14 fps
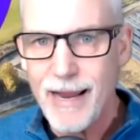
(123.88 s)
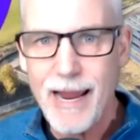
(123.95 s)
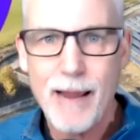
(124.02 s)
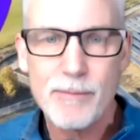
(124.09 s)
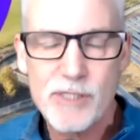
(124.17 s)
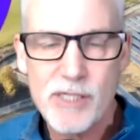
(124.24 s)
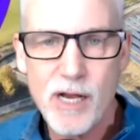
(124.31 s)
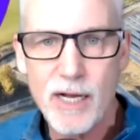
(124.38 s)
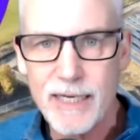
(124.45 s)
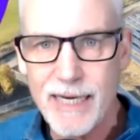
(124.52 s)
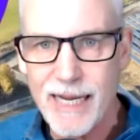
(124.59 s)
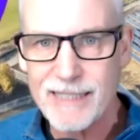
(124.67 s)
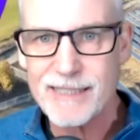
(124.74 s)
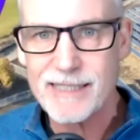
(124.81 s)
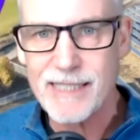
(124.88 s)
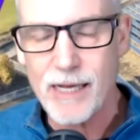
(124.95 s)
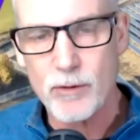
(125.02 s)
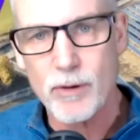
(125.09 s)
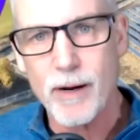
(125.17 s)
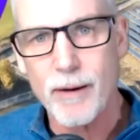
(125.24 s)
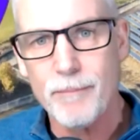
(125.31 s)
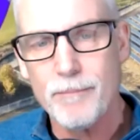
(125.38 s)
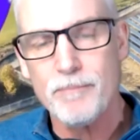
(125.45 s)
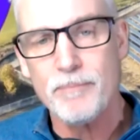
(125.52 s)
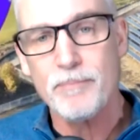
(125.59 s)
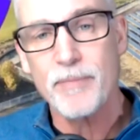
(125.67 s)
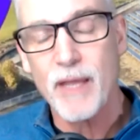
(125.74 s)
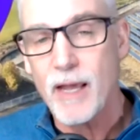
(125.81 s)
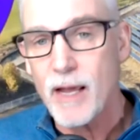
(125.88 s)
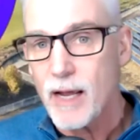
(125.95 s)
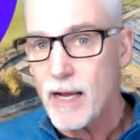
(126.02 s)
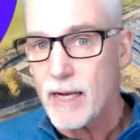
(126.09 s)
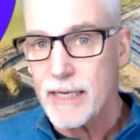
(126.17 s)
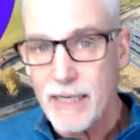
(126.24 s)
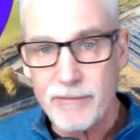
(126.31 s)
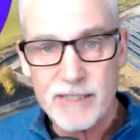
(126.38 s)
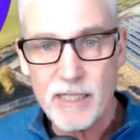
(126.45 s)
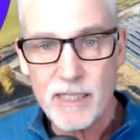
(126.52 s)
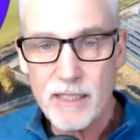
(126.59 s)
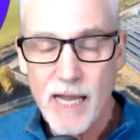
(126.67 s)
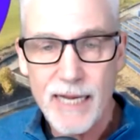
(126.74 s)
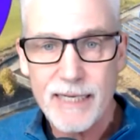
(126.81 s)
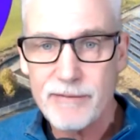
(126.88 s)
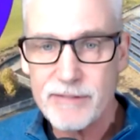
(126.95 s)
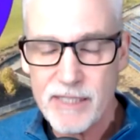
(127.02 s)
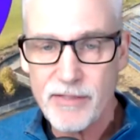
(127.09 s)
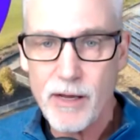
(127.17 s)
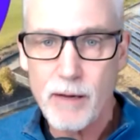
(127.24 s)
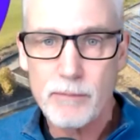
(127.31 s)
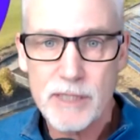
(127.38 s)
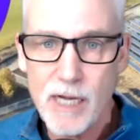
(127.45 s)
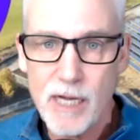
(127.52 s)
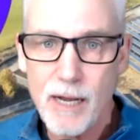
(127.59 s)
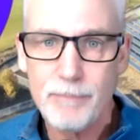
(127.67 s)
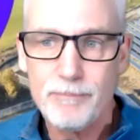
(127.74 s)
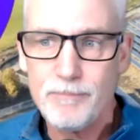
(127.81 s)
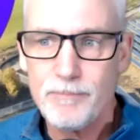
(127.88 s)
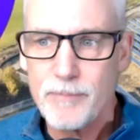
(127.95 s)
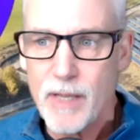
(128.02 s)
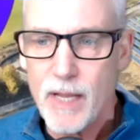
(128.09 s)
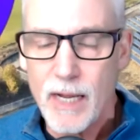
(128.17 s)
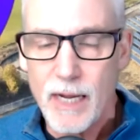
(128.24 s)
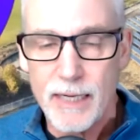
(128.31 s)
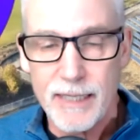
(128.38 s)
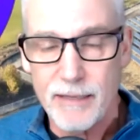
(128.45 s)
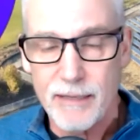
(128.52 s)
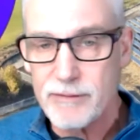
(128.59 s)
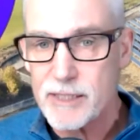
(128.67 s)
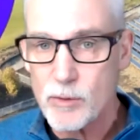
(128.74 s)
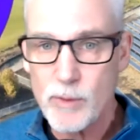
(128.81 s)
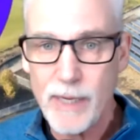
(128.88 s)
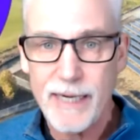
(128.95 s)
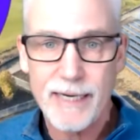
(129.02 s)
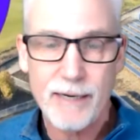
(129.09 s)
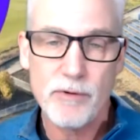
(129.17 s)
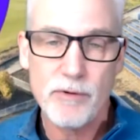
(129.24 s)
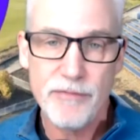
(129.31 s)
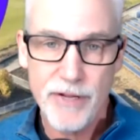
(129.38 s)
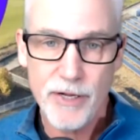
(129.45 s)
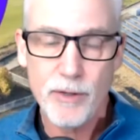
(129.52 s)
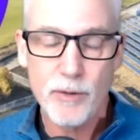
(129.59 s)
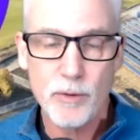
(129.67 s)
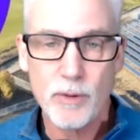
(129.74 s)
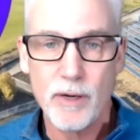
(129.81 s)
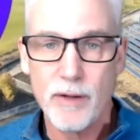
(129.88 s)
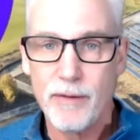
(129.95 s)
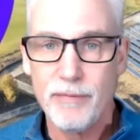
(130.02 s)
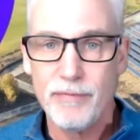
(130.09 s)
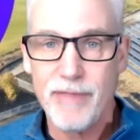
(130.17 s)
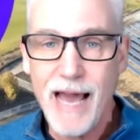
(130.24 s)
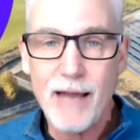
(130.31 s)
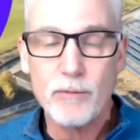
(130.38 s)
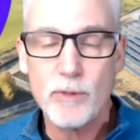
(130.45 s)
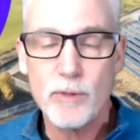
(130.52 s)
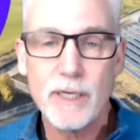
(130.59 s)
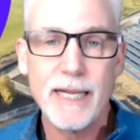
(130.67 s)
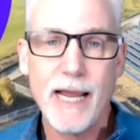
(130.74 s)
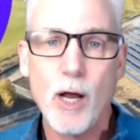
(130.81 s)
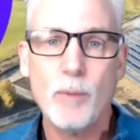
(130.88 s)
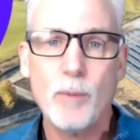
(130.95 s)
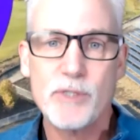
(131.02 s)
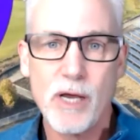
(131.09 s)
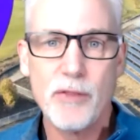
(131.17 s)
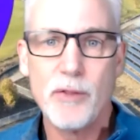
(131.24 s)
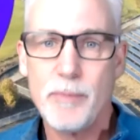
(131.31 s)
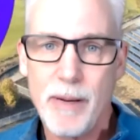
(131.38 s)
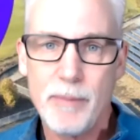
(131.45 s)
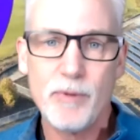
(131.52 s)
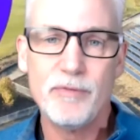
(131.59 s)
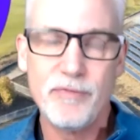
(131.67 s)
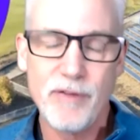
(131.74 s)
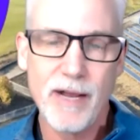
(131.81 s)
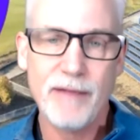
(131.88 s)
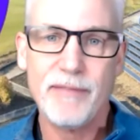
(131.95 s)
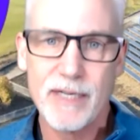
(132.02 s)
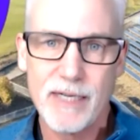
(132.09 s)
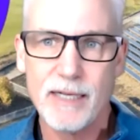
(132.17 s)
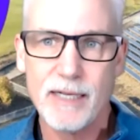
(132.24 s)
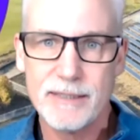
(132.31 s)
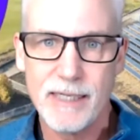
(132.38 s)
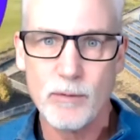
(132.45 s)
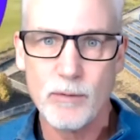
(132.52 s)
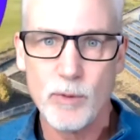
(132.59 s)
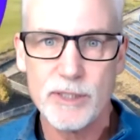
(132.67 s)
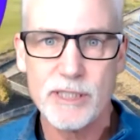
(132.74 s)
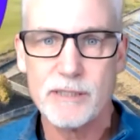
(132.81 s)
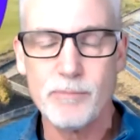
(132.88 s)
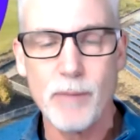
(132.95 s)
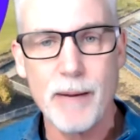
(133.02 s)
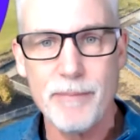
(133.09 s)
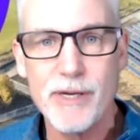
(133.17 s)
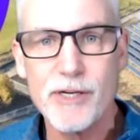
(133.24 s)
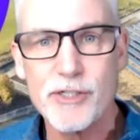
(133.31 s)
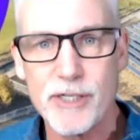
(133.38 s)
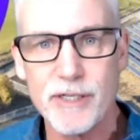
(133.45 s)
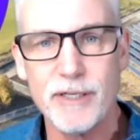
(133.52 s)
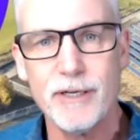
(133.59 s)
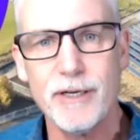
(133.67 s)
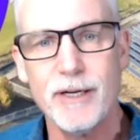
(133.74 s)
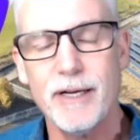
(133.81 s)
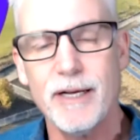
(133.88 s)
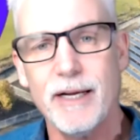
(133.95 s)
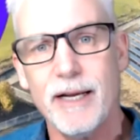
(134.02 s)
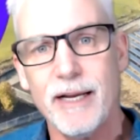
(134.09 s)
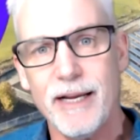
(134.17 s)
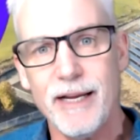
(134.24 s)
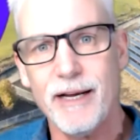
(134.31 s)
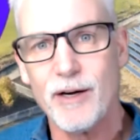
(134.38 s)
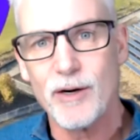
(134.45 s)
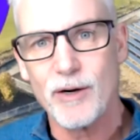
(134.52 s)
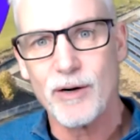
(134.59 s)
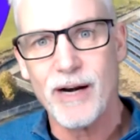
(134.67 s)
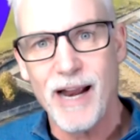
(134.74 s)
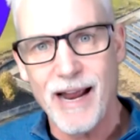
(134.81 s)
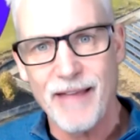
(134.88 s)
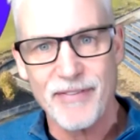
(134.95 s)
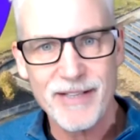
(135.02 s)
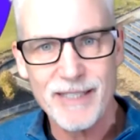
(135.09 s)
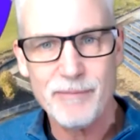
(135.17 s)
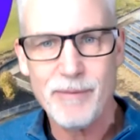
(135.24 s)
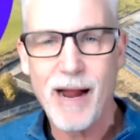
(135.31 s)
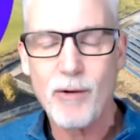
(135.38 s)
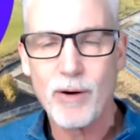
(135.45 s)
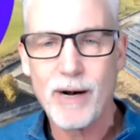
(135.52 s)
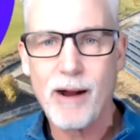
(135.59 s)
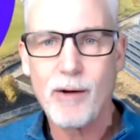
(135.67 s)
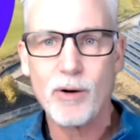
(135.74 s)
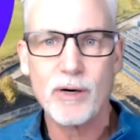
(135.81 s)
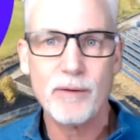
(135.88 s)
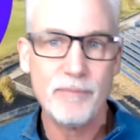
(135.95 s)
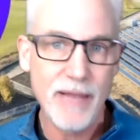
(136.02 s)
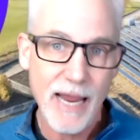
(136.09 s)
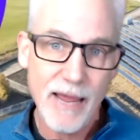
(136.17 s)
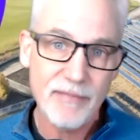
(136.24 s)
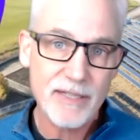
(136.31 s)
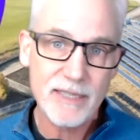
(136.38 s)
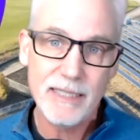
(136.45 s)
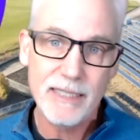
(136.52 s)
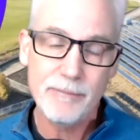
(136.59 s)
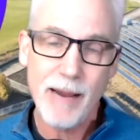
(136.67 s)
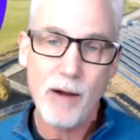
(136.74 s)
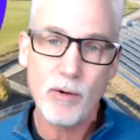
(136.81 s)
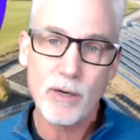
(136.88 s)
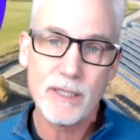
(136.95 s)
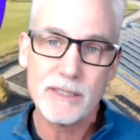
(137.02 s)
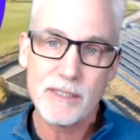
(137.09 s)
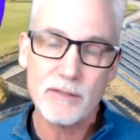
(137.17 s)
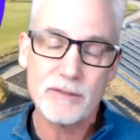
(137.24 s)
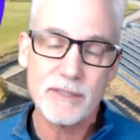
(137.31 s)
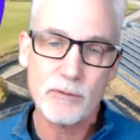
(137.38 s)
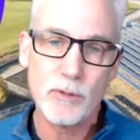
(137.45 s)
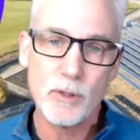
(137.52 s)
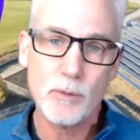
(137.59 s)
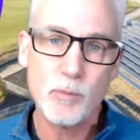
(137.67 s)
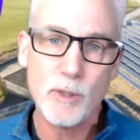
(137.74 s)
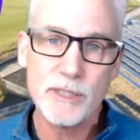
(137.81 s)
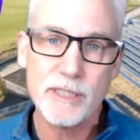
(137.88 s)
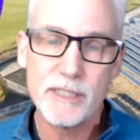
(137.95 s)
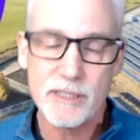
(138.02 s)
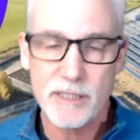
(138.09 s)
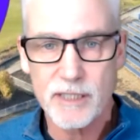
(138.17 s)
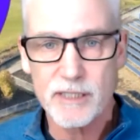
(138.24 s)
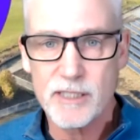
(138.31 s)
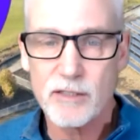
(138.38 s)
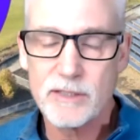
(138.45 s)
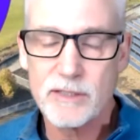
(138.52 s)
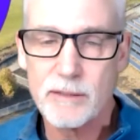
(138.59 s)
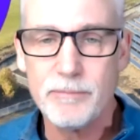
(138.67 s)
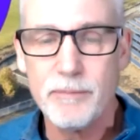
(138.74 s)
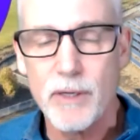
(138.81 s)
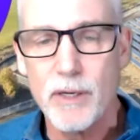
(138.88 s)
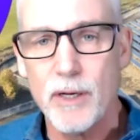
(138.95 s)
Amazon, et cetera. Give us a like, give us a thumbs up, give us a rating and review. That really helps other people find the content, which is my mission here at the Clean Power Hour and the Clean Power Consulting Group, which is a consulting